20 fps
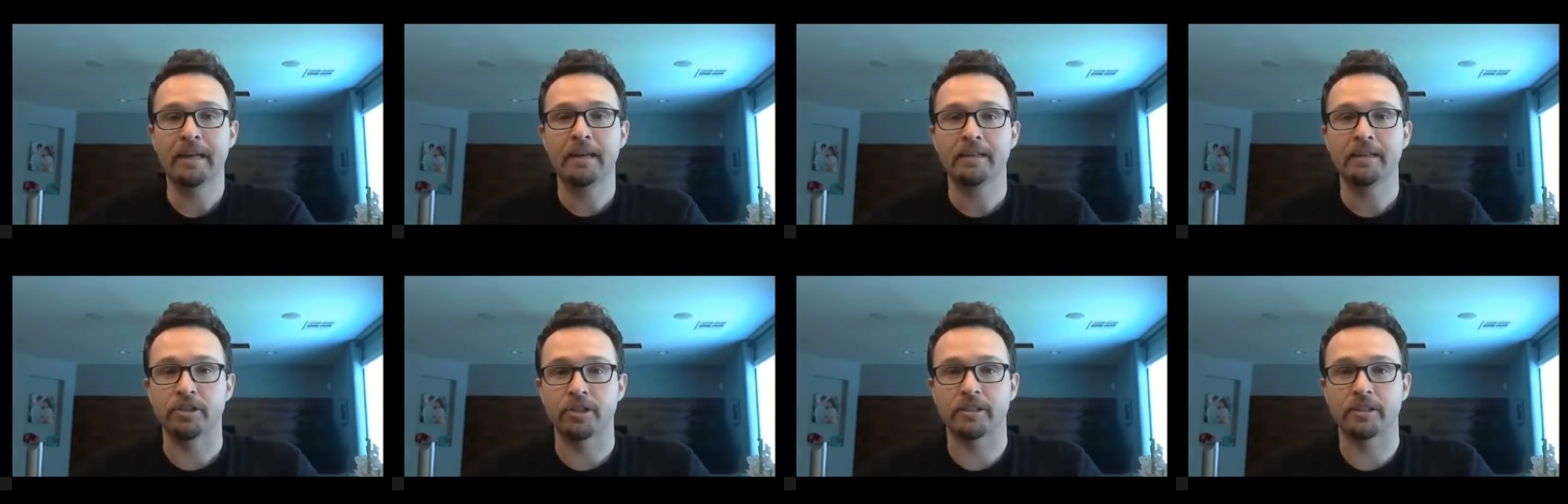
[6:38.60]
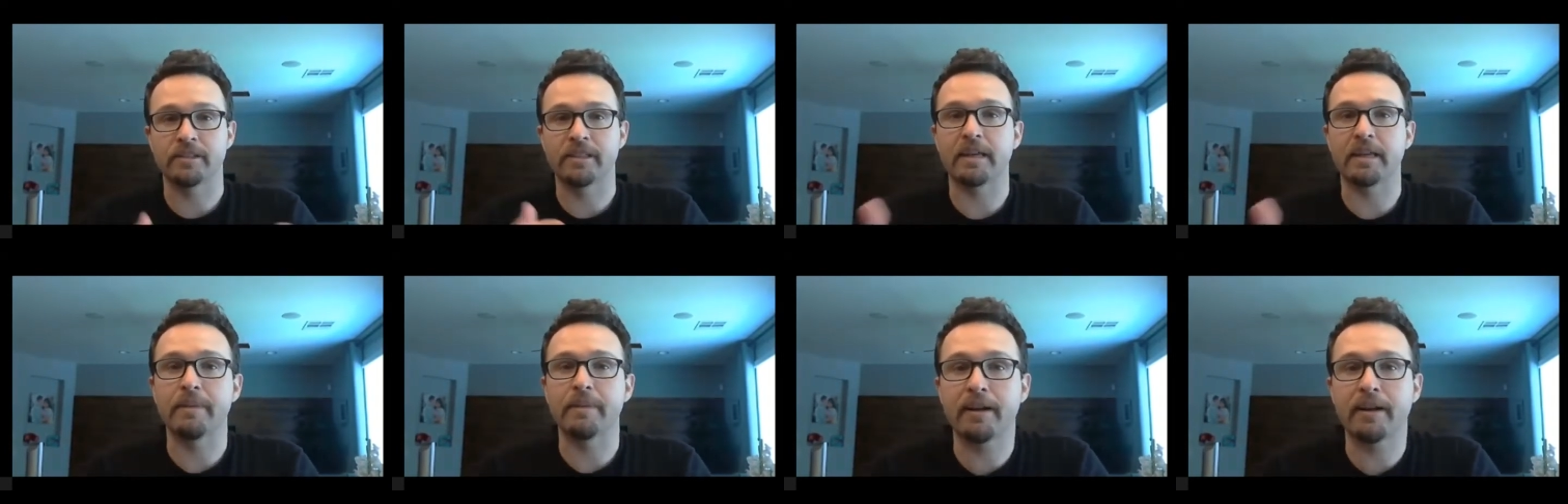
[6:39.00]
Just
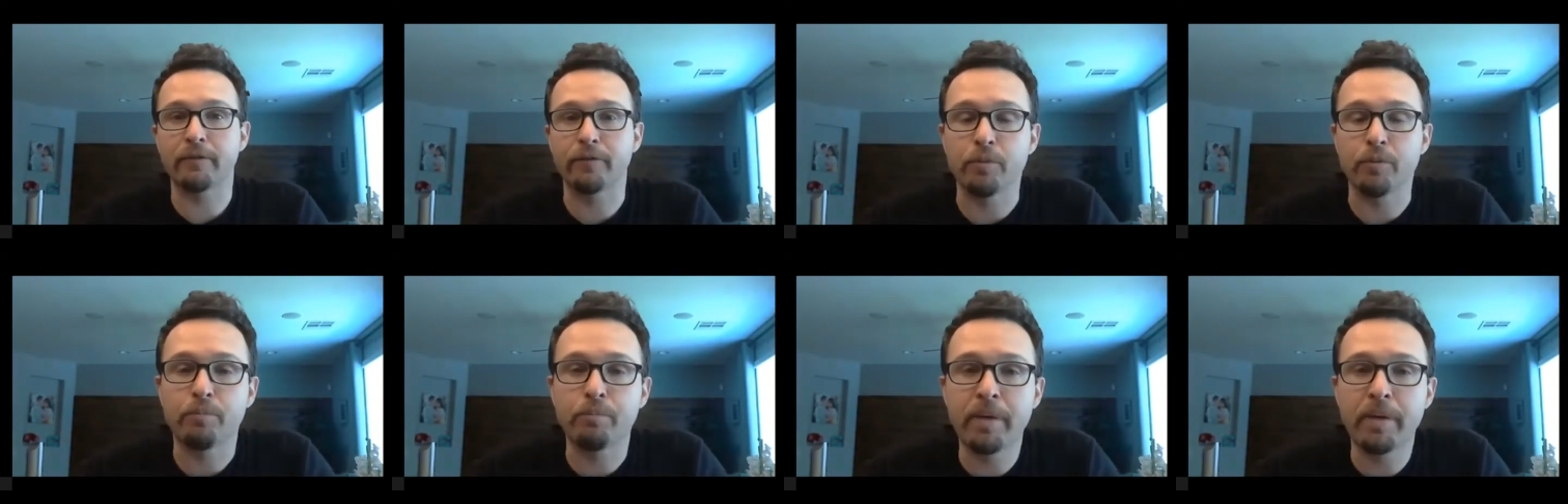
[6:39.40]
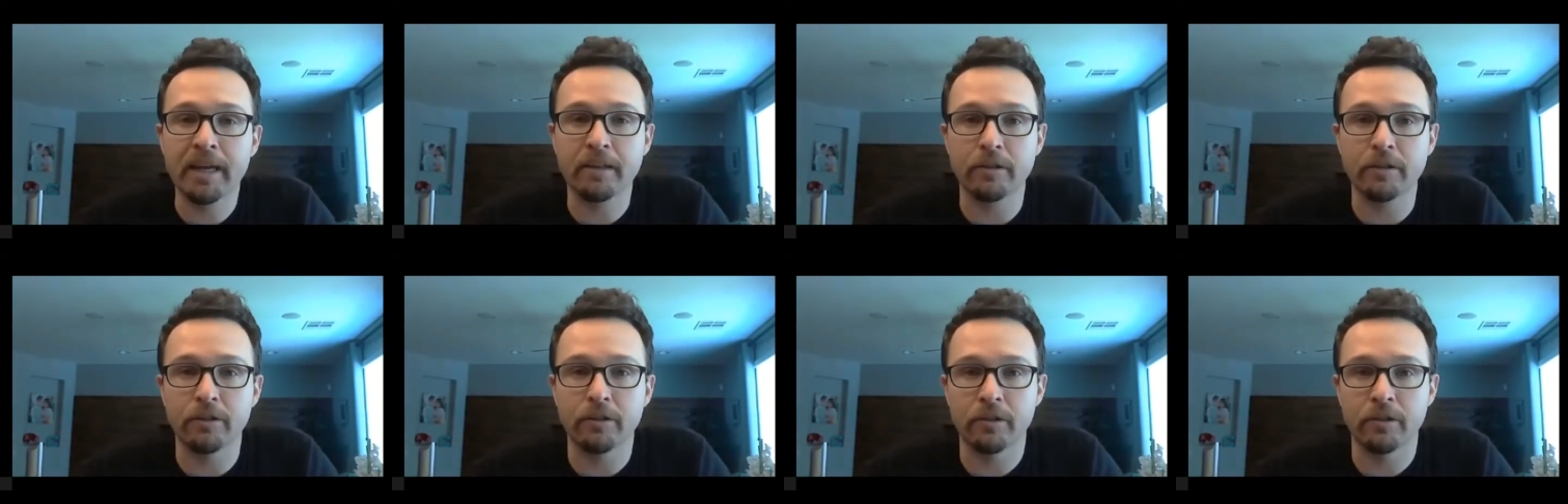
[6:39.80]
think about if you
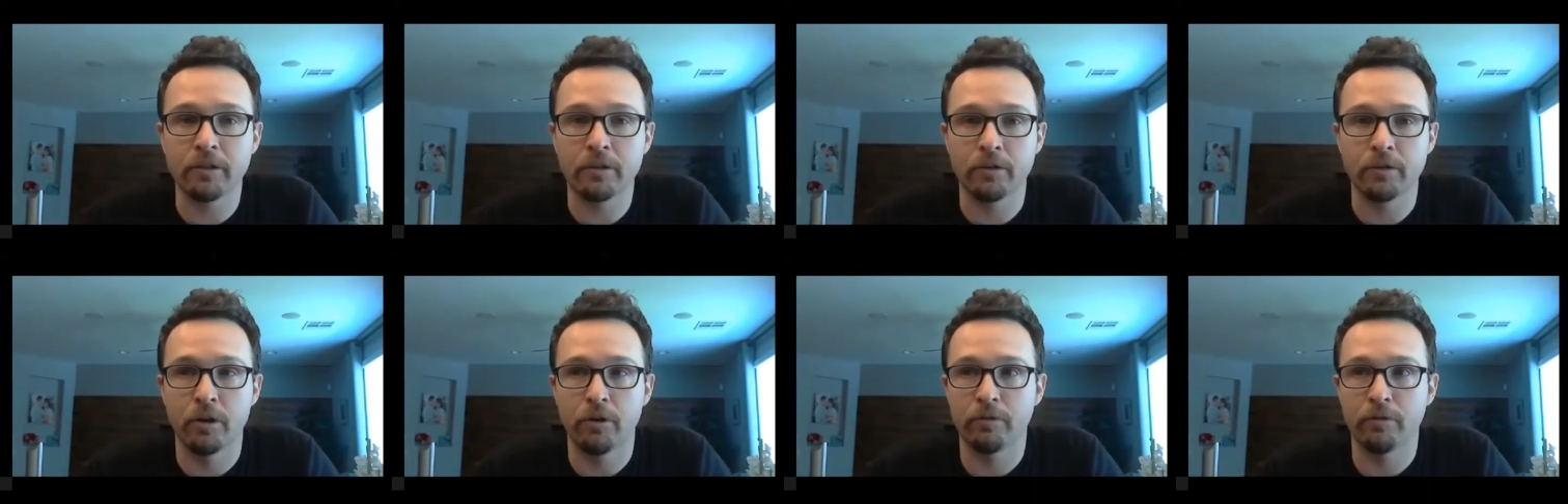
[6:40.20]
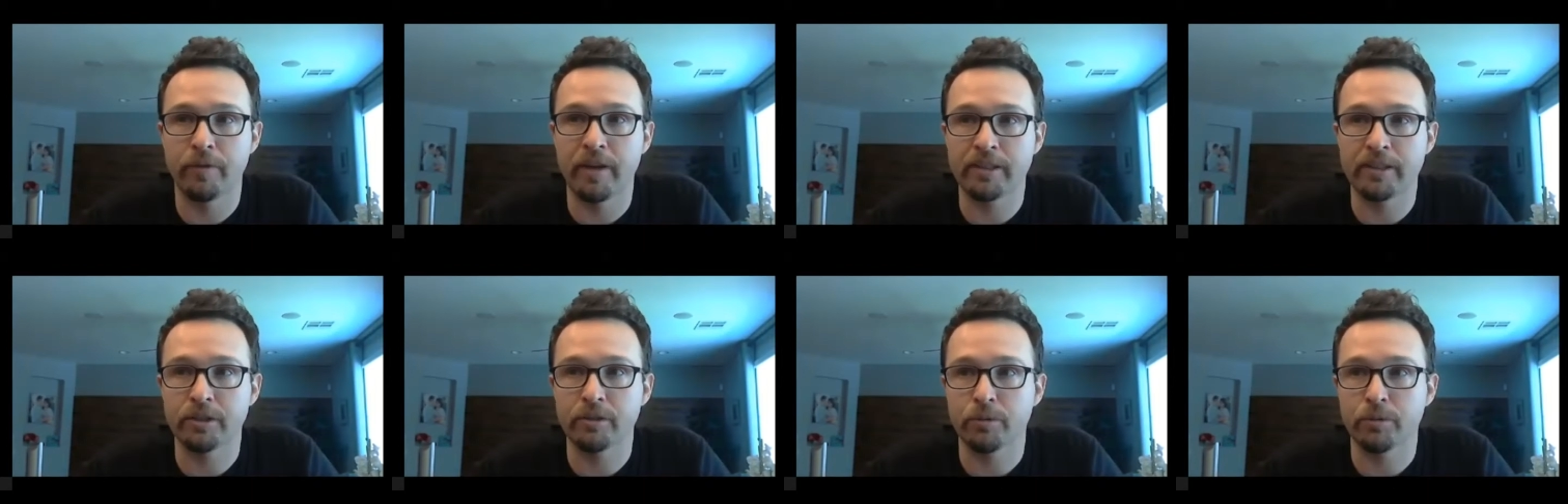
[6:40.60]
pickle your own
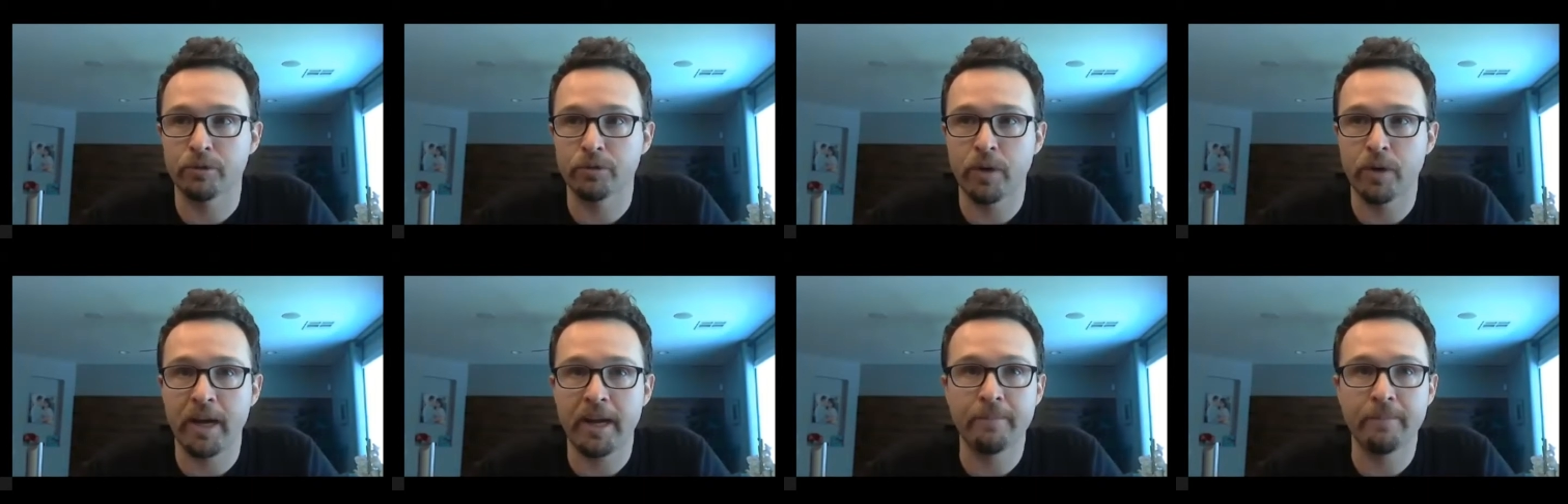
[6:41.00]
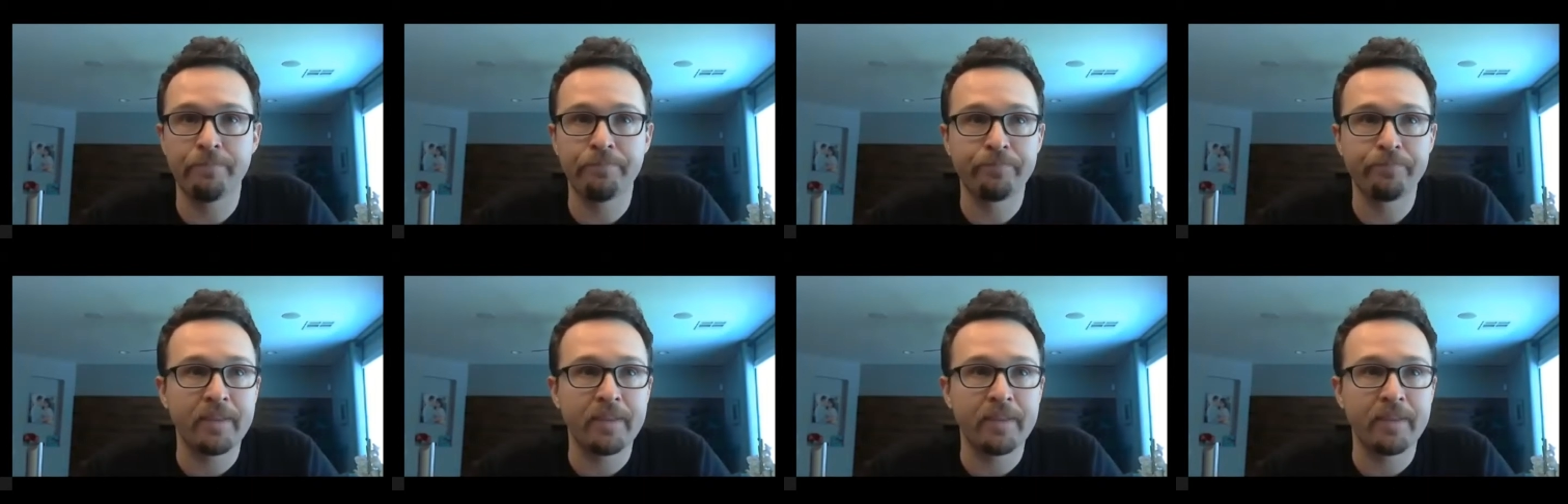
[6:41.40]
vegetables, right?